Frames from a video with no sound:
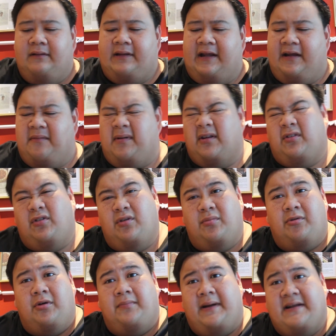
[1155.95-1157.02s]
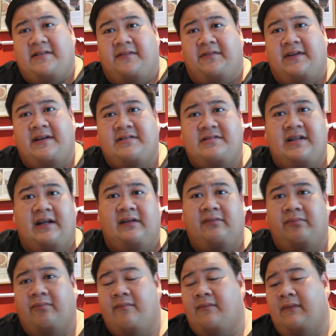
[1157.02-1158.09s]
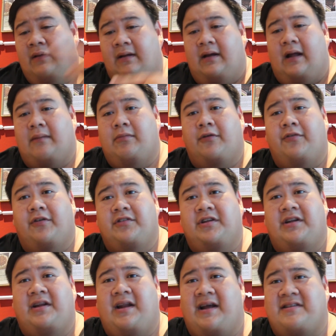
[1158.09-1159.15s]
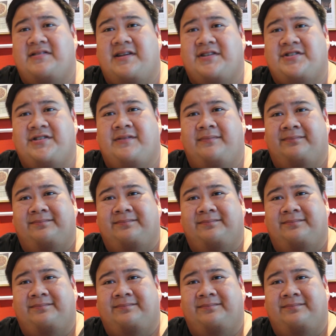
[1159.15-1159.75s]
take about two more bites of this, then I'll move on to the next dish.